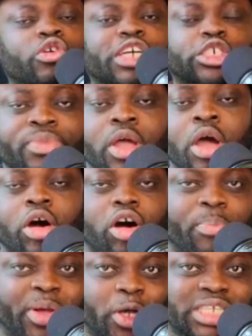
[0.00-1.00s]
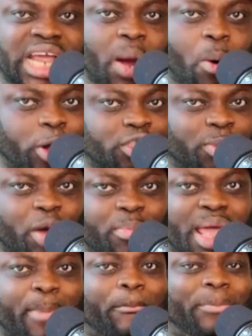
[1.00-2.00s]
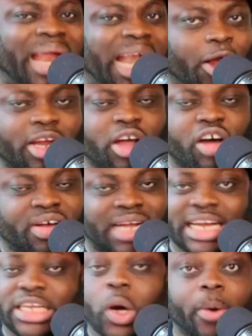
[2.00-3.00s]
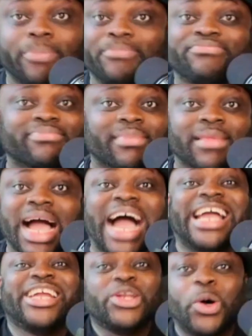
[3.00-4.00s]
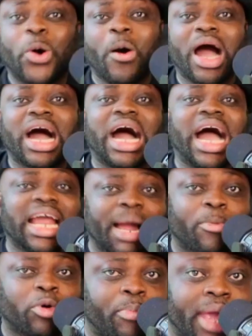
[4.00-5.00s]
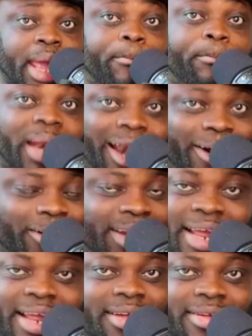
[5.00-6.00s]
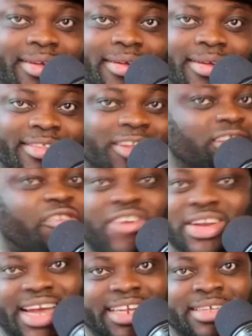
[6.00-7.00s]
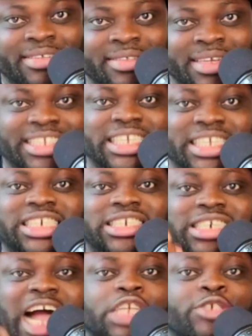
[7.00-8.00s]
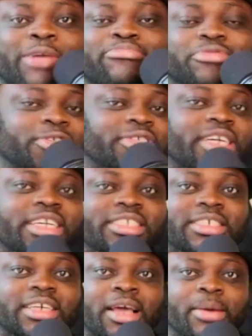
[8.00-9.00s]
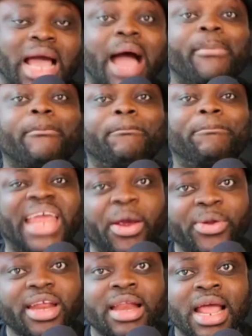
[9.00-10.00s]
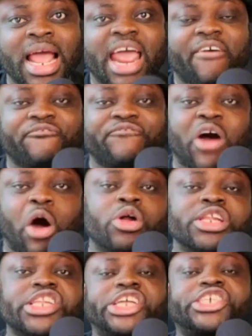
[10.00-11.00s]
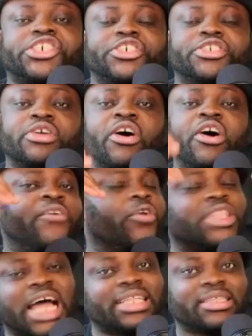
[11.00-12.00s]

rich, or, or because I want to become a billionaire overnight. No, I know I am going to be a billionaire, not overnight. It's a gradual process. I'm building a foundation for that.